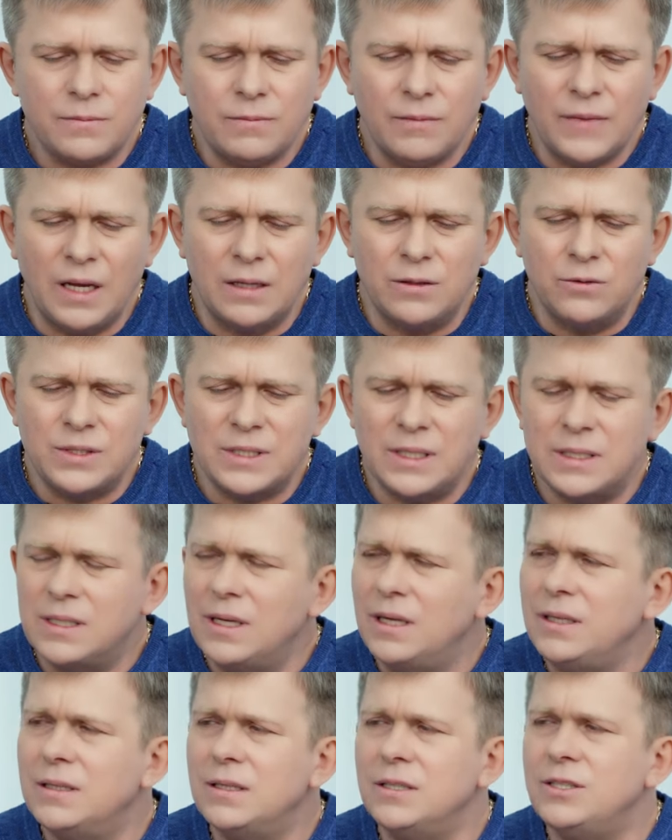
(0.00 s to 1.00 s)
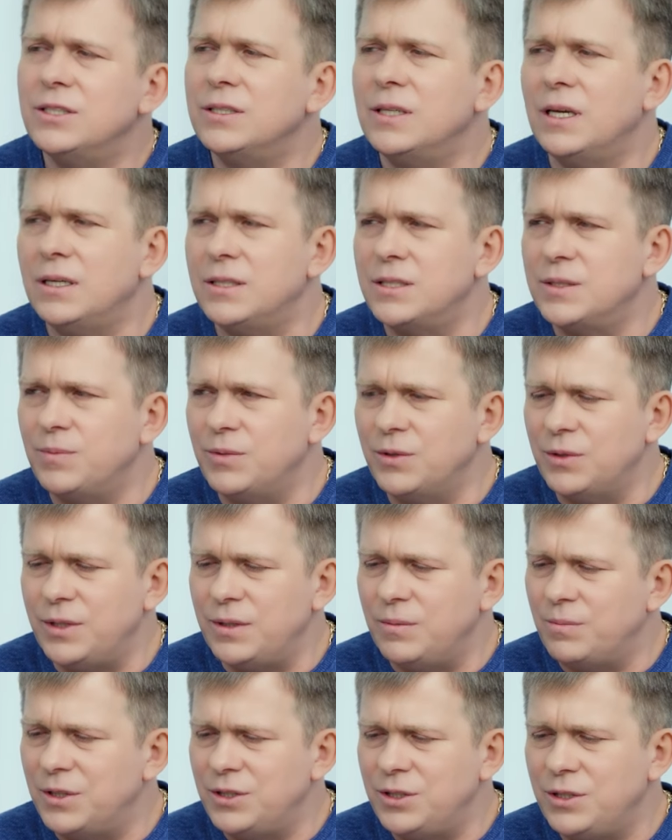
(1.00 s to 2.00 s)
But consciousness begins to
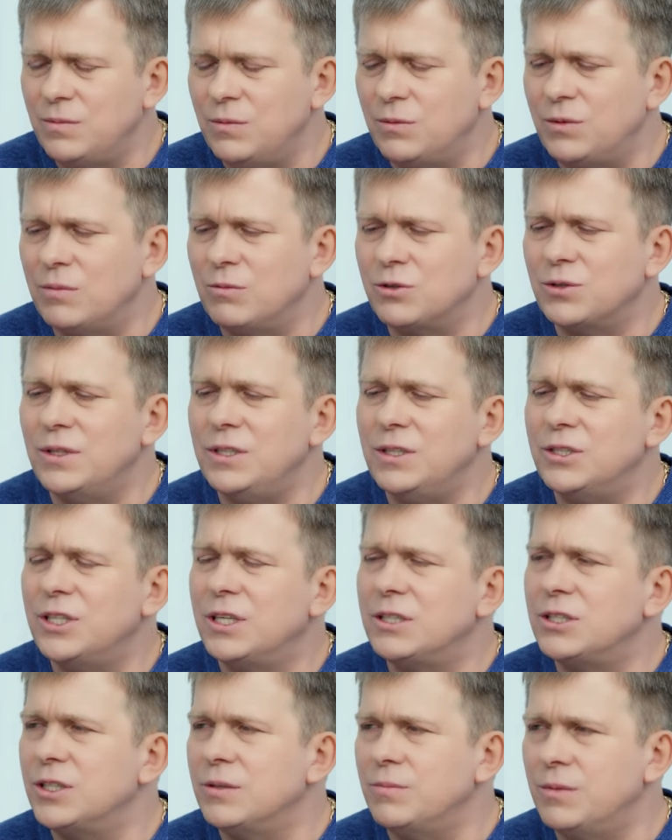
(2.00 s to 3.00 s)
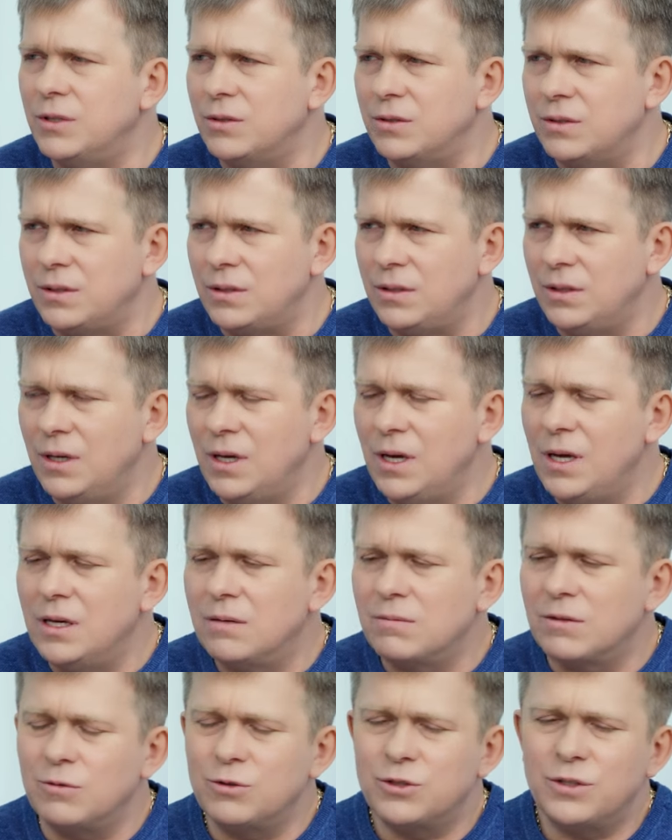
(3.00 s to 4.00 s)
argue. Why? Because there are
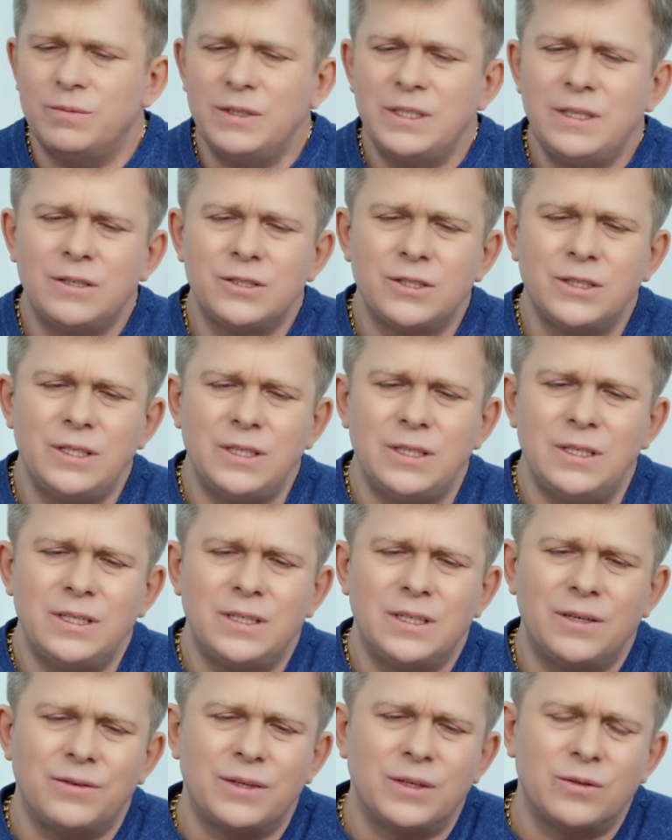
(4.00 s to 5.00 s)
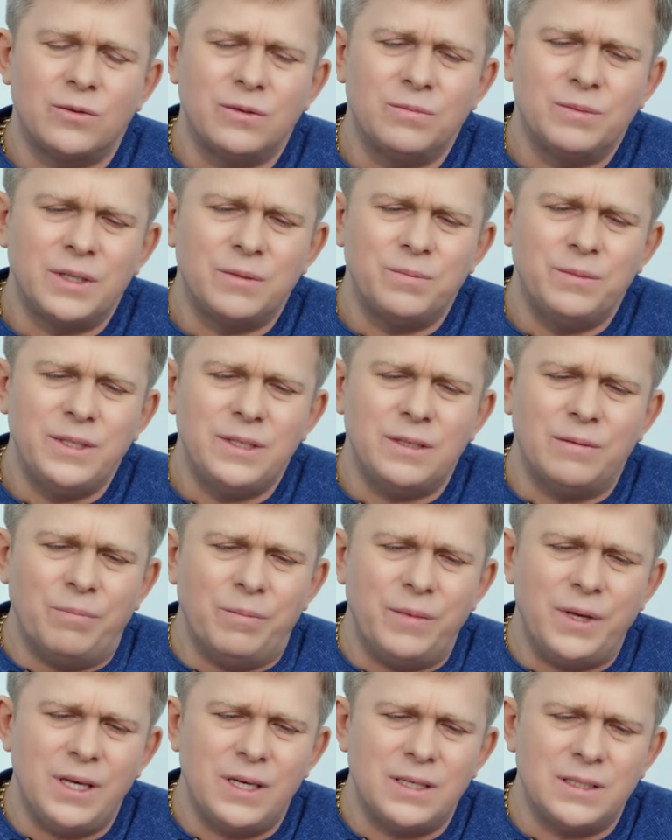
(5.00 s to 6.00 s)
mindsets. We have to be somewhere, in
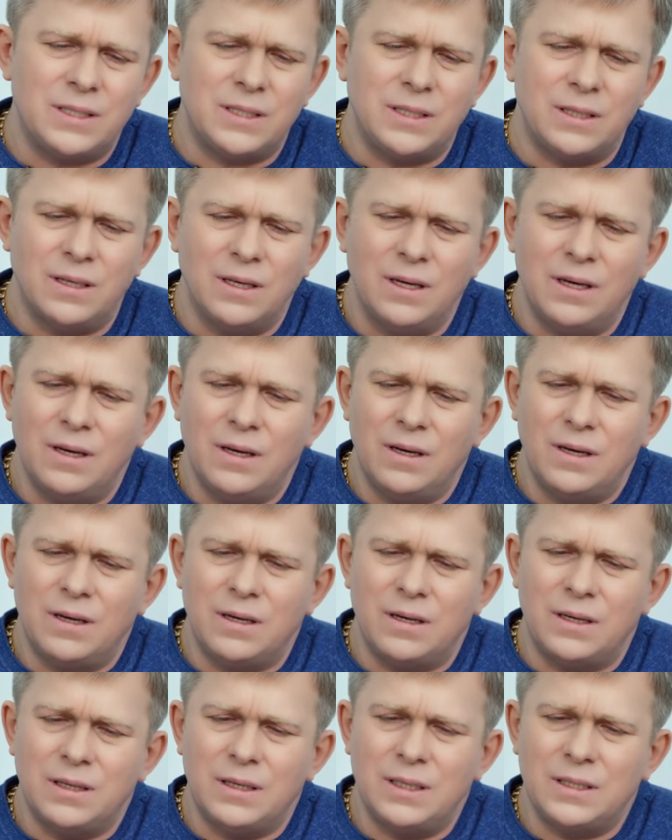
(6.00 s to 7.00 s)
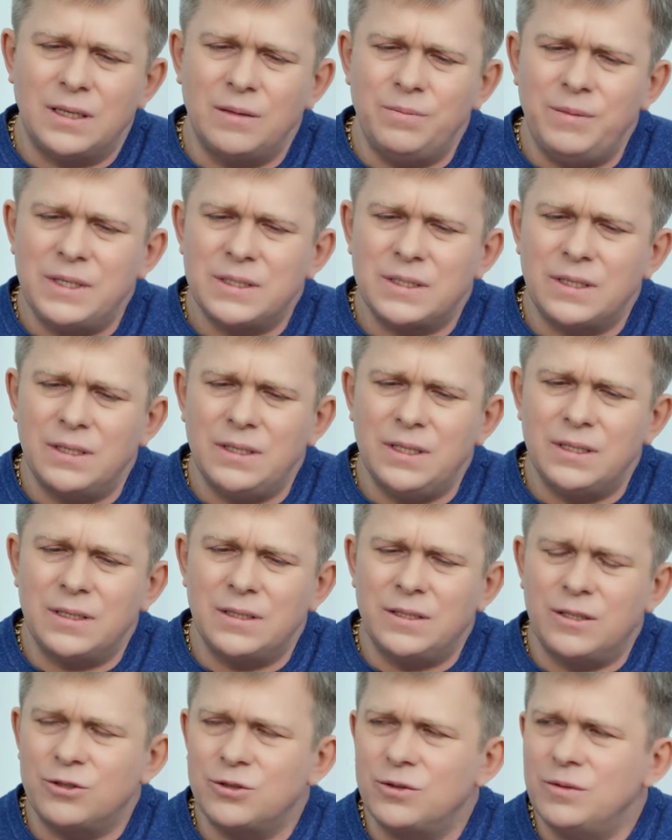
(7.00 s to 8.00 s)
some place. This place should
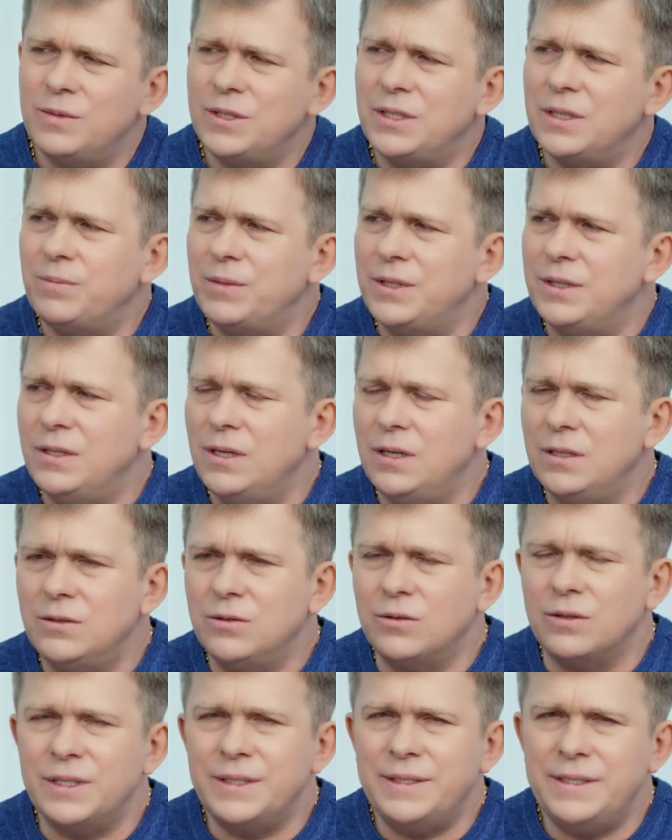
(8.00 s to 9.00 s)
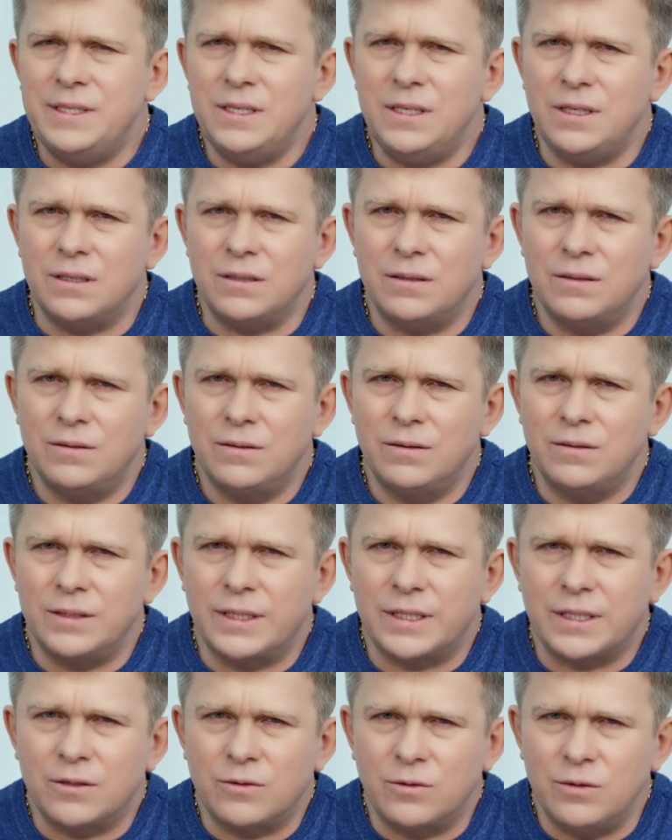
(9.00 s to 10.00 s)
be allocated somewhere. Where?
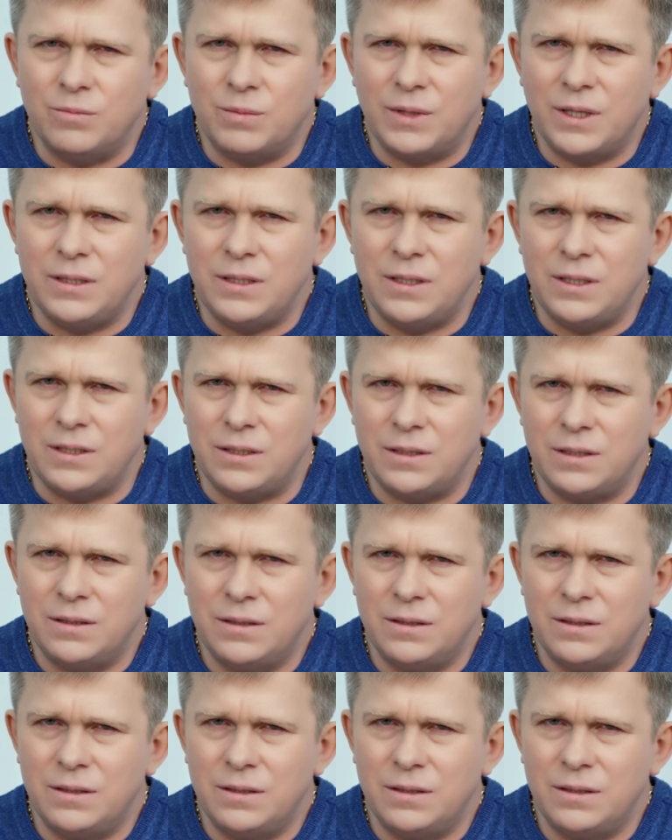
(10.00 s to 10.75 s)
On what planet?